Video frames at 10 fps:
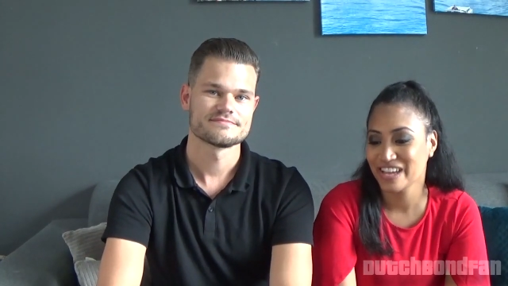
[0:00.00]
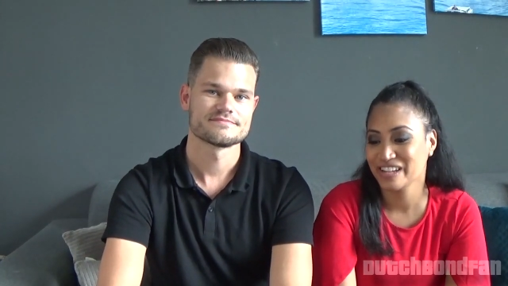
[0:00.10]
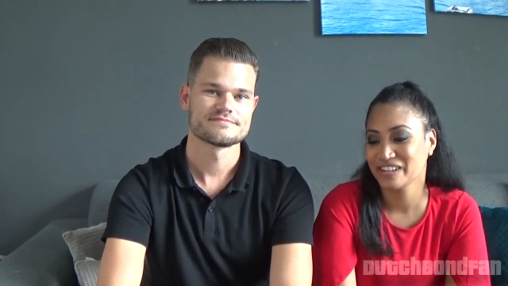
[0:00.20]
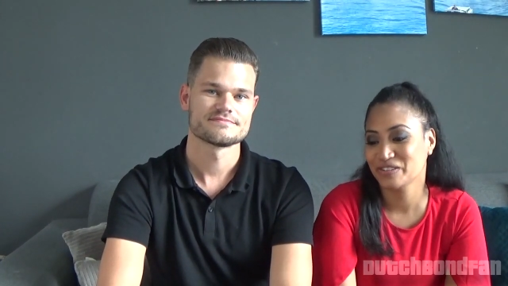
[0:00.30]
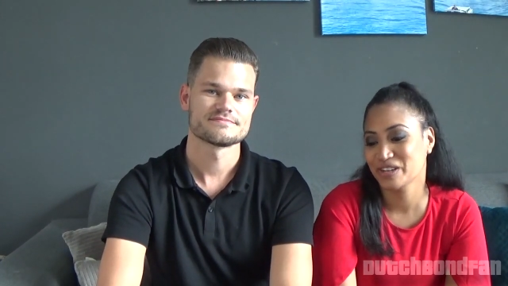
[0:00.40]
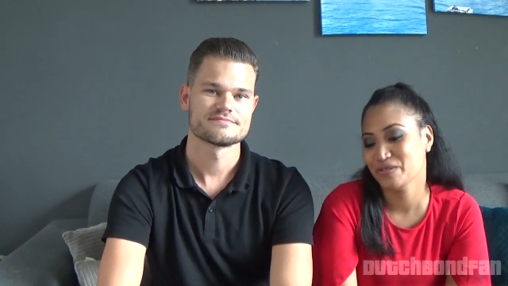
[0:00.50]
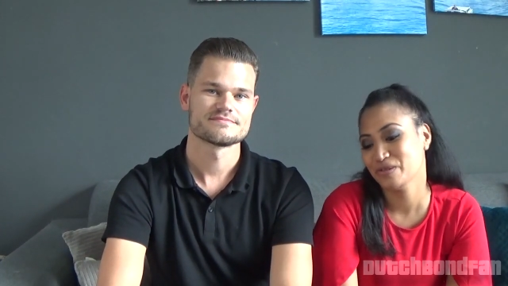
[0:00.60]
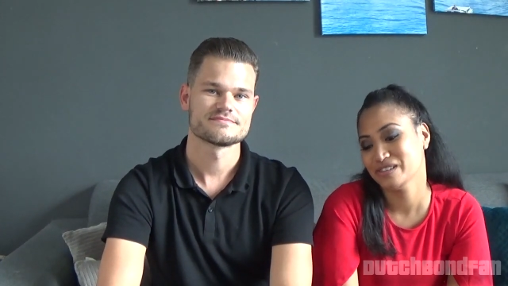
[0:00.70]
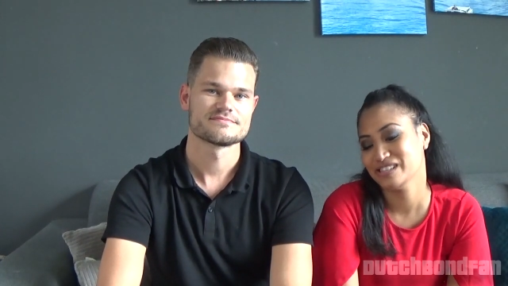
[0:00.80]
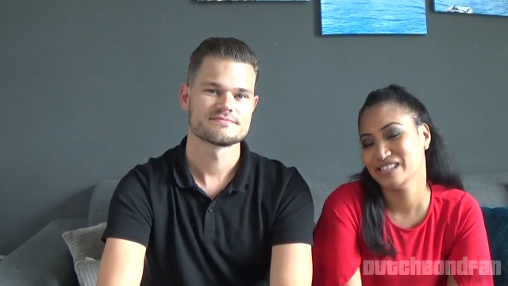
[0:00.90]
Speaker 1: It, it
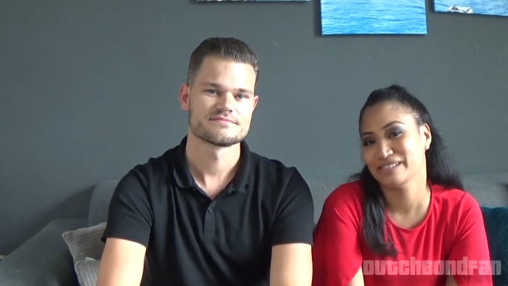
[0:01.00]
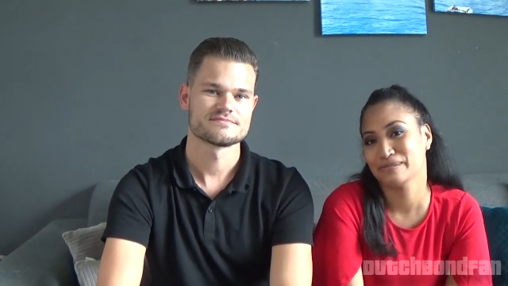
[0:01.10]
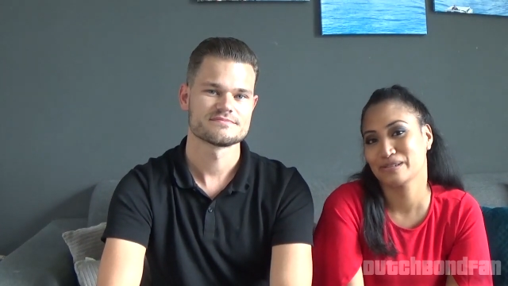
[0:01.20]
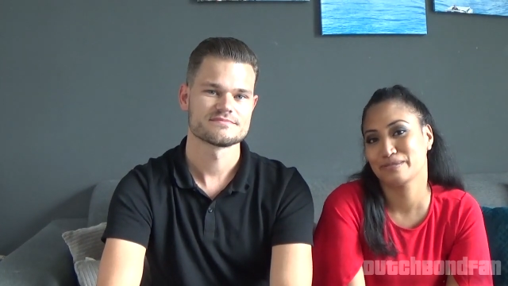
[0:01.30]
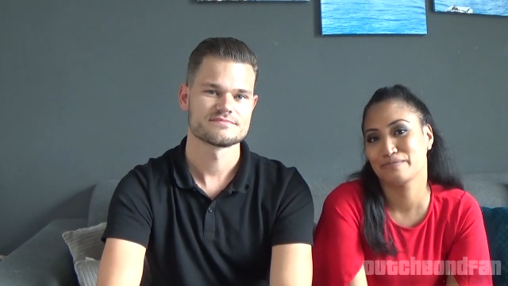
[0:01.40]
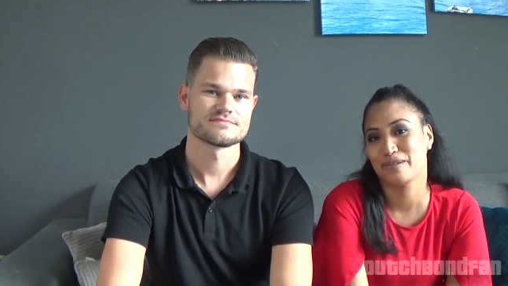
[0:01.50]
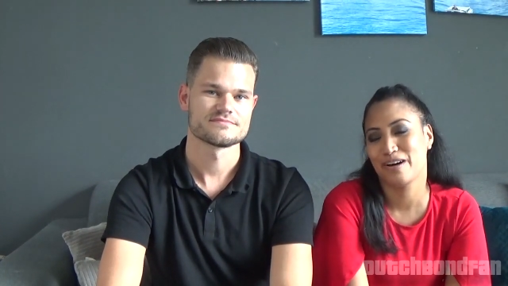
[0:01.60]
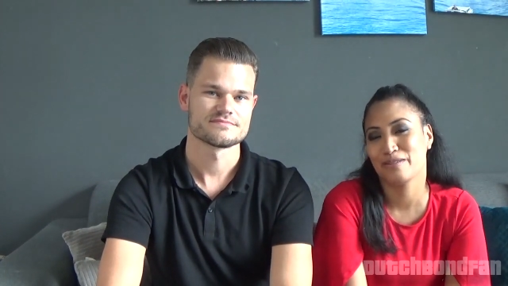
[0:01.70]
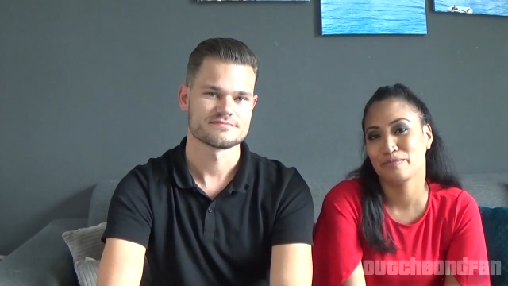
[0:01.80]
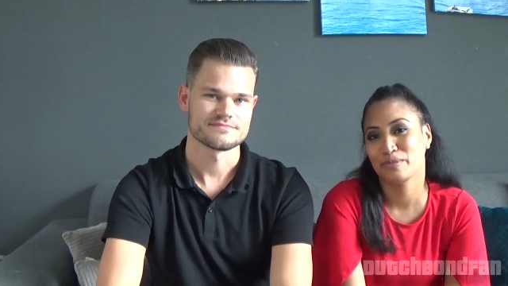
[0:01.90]
was a typical
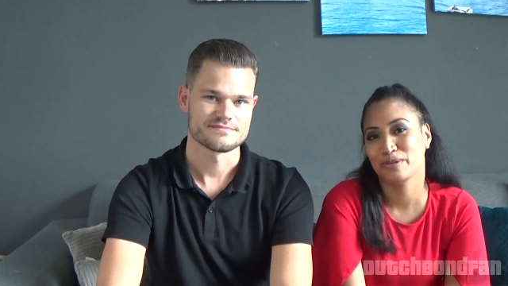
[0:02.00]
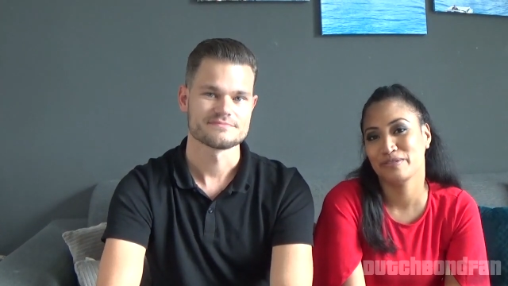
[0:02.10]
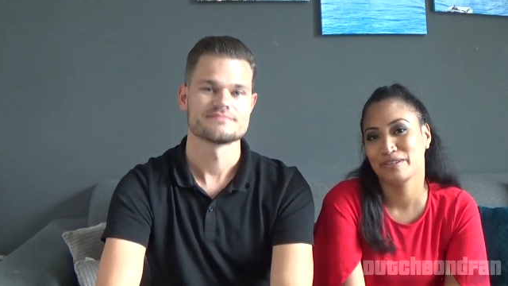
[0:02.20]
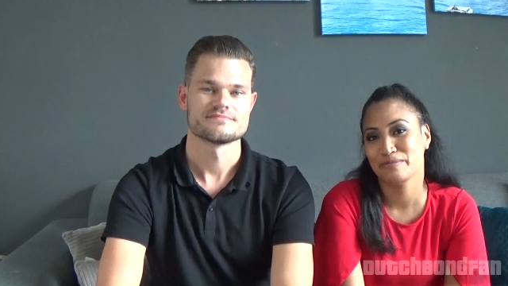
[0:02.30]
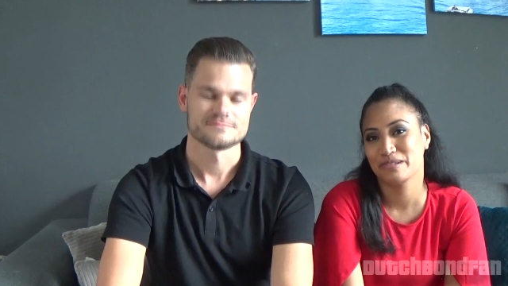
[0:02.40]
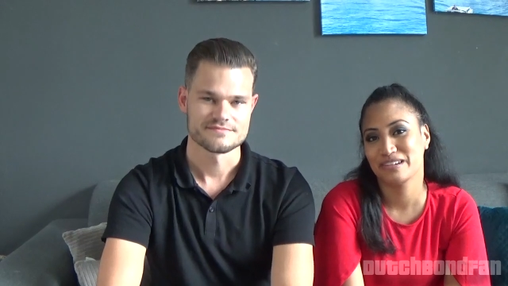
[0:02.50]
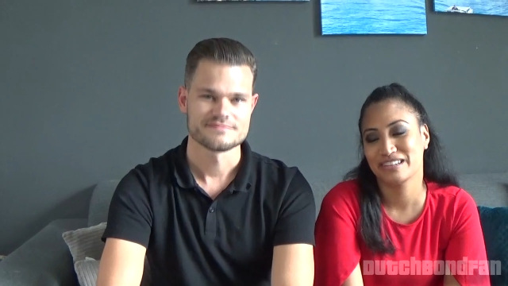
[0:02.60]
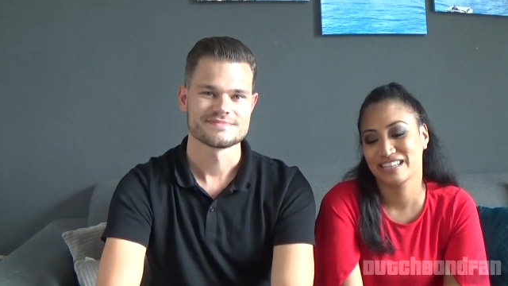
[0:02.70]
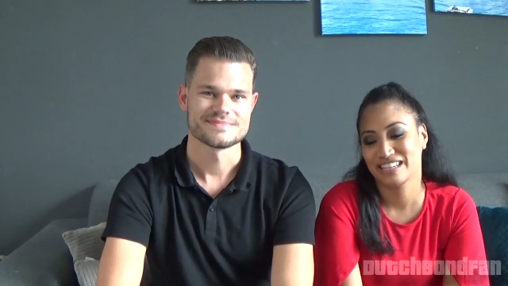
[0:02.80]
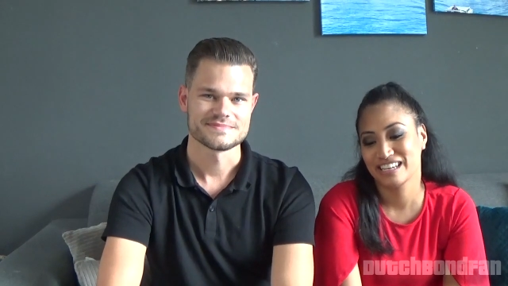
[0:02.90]
Bond movie,
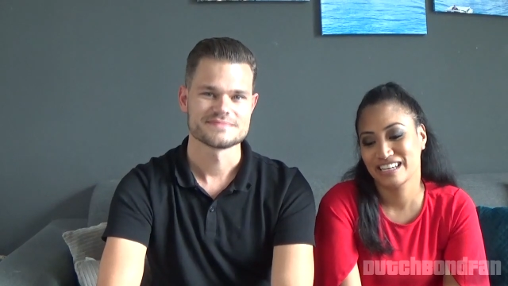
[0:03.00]
but